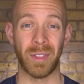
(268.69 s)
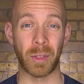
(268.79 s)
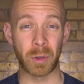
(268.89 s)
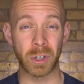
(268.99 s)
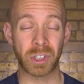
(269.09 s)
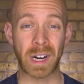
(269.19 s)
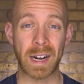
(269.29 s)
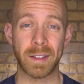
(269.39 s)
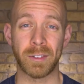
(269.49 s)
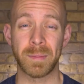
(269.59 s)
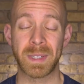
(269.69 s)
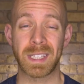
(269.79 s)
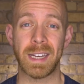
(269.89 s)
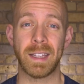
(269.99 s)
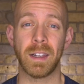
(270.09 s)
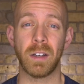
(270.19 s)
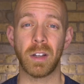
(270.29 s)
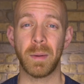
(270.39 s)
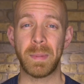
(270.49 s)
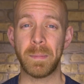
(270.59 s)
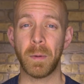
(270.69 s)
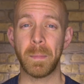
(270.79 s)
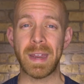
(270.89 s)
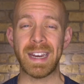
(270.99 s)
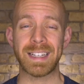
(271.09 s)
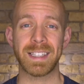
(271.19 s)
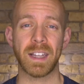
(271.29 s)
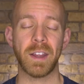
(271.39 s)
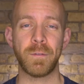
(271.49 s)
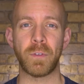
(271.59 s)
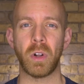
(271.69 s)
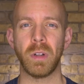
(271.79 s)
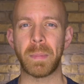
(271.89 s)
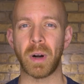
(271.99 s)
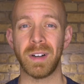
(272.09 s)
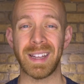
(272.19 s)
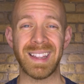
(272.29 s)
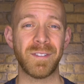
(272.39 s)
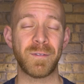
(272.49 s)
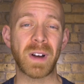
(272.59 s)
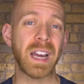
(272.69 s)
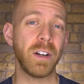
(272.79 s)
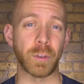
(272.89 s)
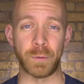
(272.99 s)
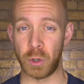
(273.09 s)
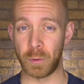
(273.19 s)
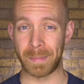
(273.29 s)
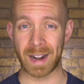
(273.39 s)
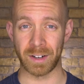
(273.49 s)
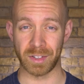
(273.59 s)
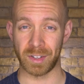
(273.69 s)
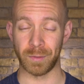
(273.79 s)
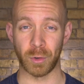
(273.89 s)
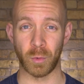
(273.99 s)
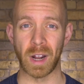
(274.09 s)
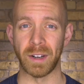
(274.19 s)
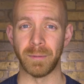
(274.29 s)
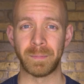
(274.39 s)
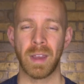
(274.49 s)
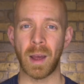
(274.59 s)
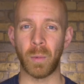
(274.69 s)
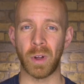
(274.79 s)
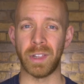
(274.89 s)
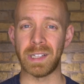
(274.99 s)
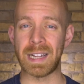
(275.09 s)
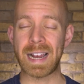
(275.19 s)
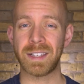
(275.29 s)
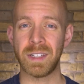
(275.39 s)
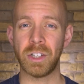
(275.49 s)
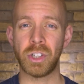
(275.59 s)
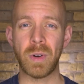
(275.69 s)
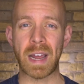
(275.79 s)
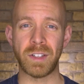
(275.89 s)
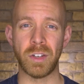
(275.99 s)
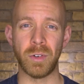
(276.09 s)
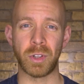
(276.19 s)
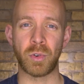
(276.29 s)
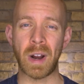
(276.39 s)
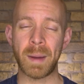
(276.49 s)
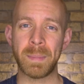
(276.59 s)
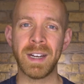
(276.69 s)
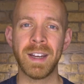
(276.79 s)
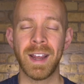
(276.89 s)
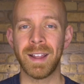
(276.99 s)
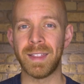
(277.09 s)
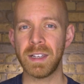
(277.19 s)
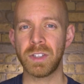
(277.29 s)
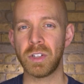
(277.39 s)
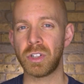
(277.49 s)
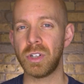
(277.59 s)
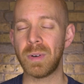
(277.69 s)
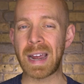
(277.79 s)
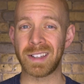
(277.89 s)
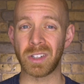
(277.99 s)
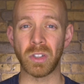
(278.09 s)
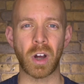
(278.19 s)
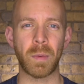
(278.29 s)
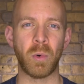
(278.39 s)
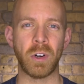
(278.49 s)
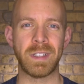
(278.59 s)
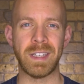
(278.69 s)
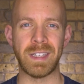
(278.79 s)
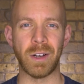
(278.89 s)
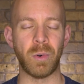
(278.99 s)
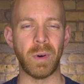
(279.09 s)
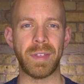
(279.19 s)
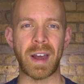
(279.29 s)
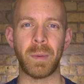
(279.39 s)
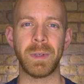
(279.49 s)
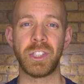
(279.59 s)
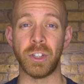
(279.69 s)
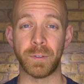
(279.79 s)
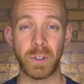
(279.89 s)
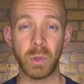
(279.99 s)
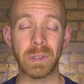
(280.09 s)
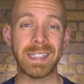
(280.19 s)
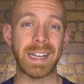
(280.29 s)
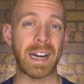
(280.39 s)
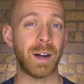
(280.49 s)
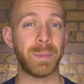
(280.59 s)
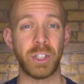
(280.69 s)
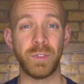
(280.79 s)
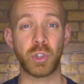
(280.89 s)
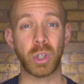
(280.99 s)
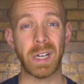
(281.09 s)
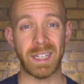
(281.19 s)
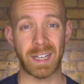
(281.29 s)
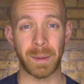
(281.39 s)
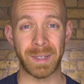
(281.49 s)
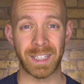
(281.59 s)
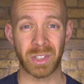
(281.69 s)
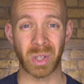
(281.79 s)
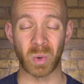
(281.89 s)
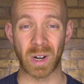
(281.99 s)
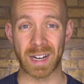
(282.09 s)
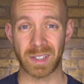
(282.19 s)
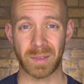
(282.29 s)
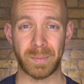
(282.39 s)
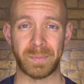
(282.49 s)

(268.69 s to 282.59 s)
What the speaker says: The third triathlon mistake that a lot of people make is that they fall apart in the final few miles of the run. And while the last issue had to do with cramping, this issue has a lot more to deal with how much you're fueling and how much you've trained coming into the race.